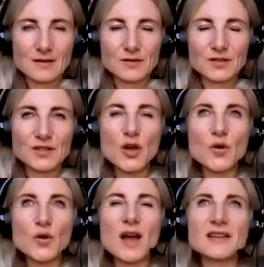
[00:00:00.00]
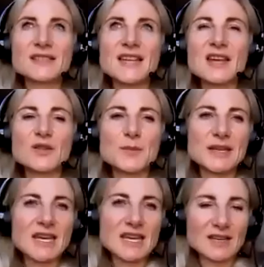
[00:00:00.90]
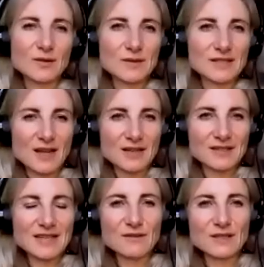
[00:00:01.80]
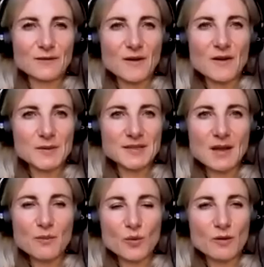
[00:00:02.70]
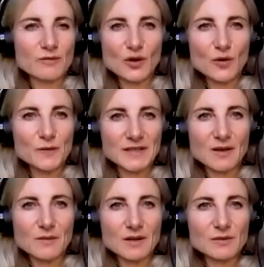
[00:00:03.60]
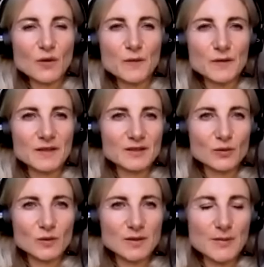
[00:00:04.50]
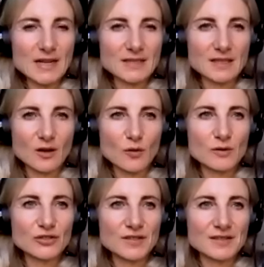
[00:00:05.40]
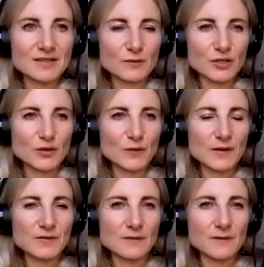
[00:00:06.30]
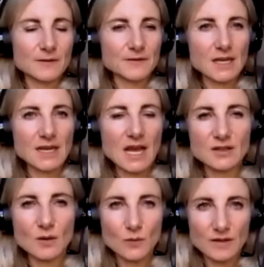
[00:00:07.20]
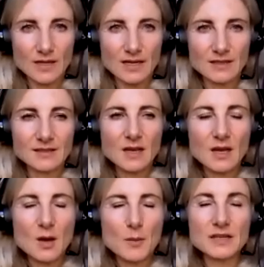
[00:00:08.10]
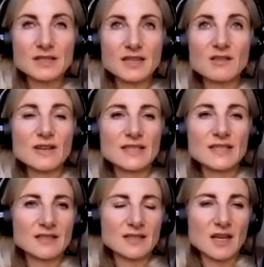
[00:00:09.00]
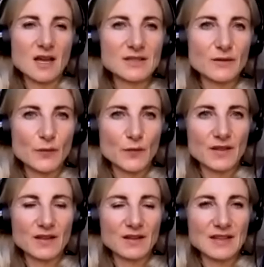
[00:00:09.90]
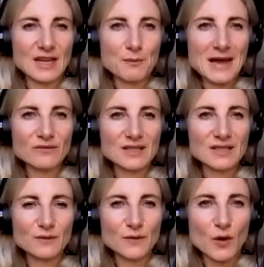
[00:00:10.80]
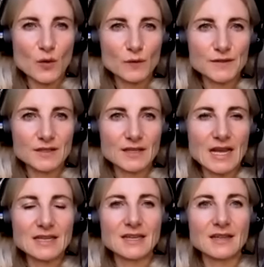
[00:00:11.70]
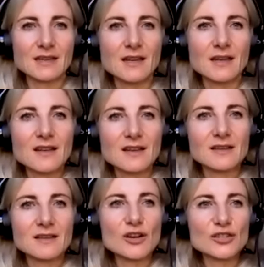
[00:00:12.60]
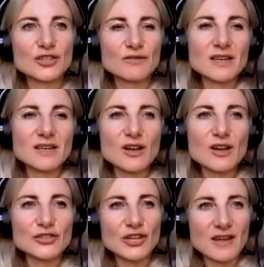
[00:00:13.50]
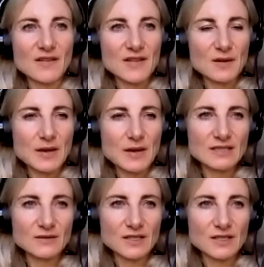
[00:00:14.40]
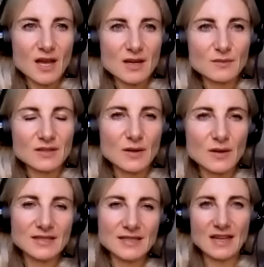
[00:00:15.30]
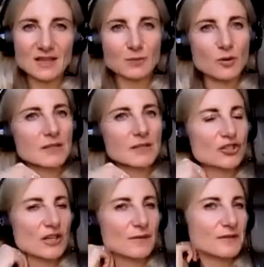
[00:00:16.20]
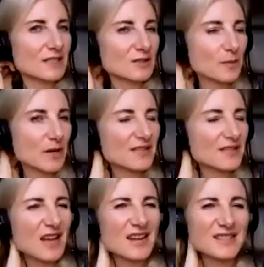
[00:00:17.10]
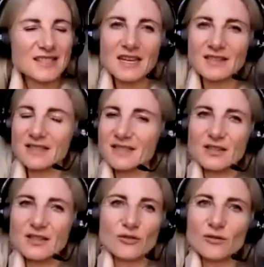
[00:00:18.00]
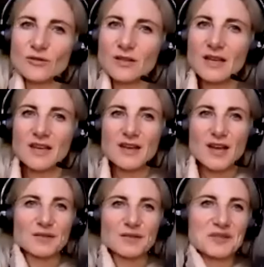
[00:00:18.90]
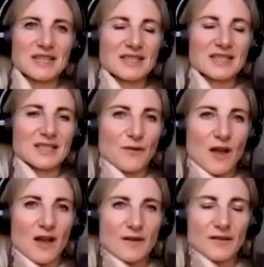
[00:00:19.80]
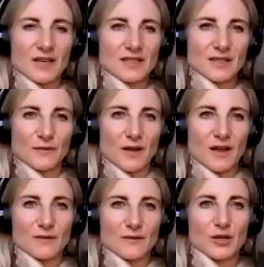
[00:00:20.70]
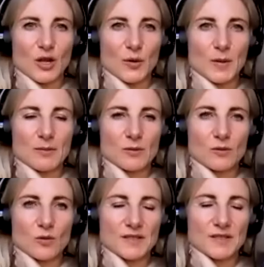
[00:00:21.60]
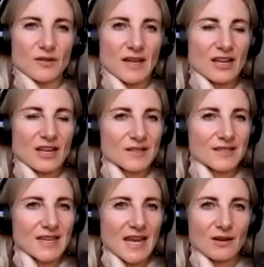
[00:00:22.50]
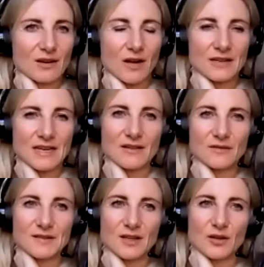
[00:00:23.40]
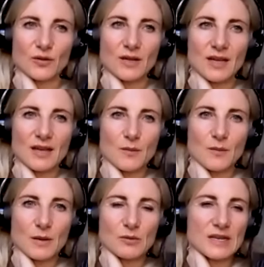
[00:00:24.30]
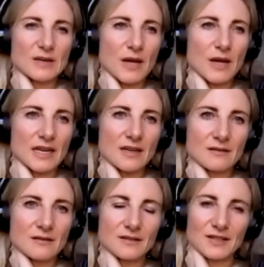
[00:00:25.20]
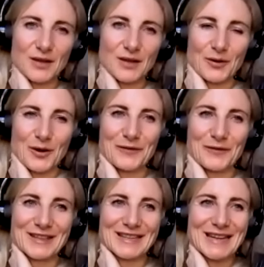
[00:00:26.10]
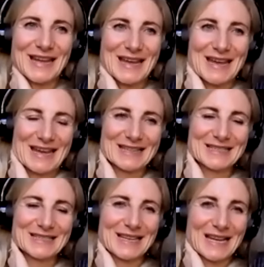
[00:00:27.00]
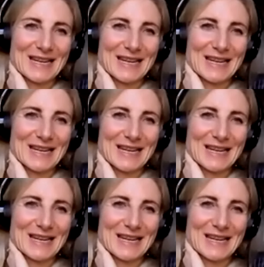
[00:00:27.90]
So I'd say at the beginning, it was like 75% were resolving them. There was often this automatic, oh, we'll just do 50-50 and get on with it. But in recent times, the amounts involved are getting larger and larger and the period of time. So I'd say that's probably shifted. But I'd say it's still 65-35. You know, people also, cash is king right now. So people need money. So often it's